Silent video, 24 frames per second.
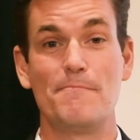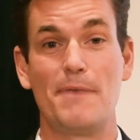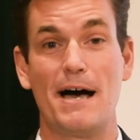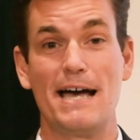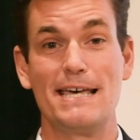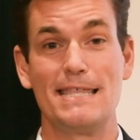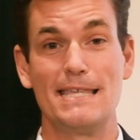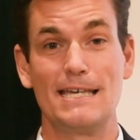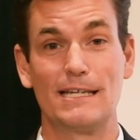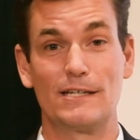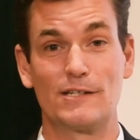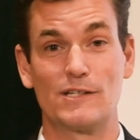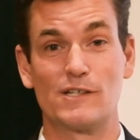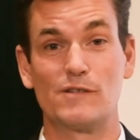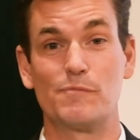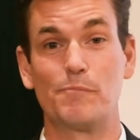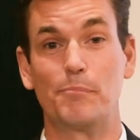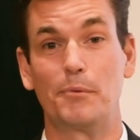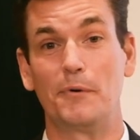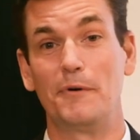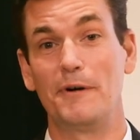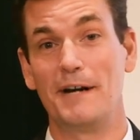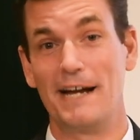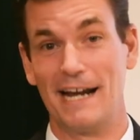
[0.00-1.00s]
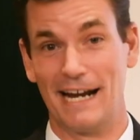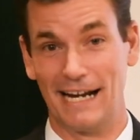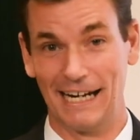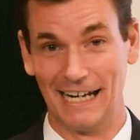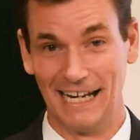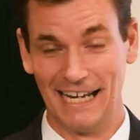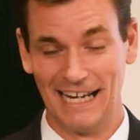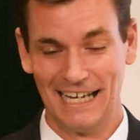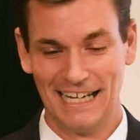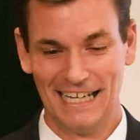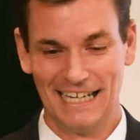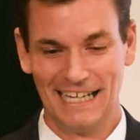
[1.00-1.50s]
by this spring.
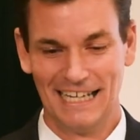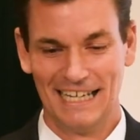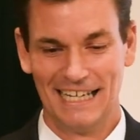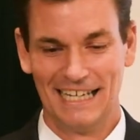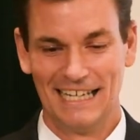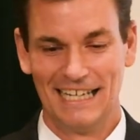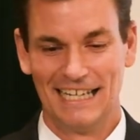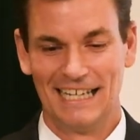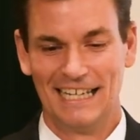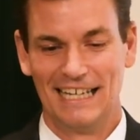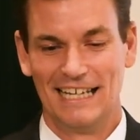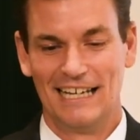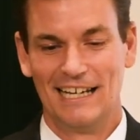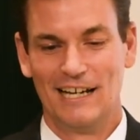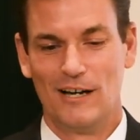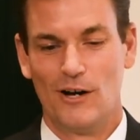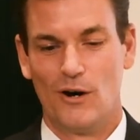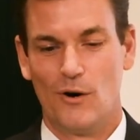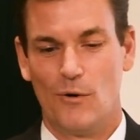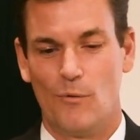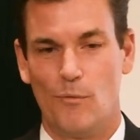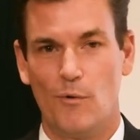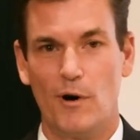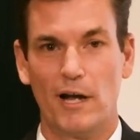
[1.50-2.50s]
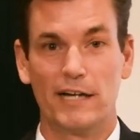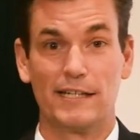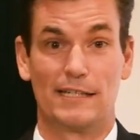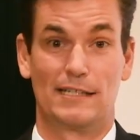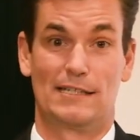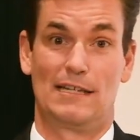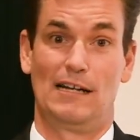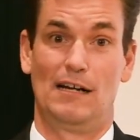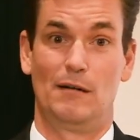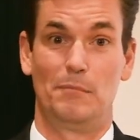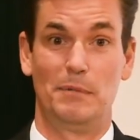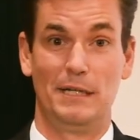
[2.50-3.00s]
What is
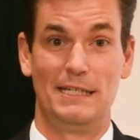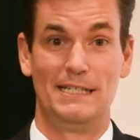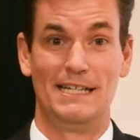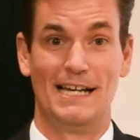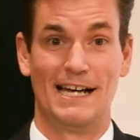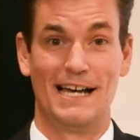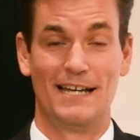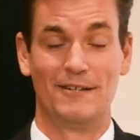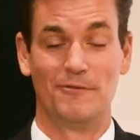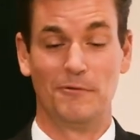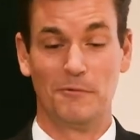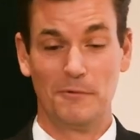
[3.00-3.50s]
going to be done?